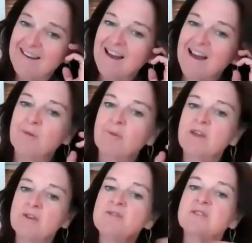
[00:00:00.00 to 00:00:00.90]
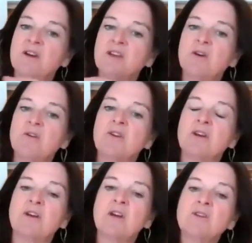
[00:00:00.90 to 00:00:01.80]
Yes. And we use our
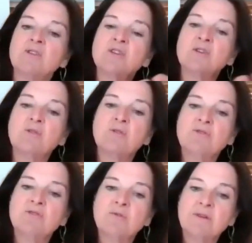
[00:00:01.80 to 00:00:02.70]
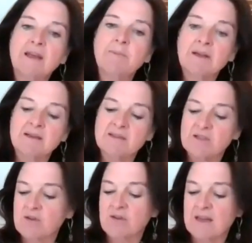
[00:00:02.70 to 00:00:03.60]
yoga to enable us to
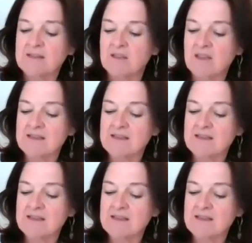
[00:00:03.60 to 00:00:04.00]
do that. So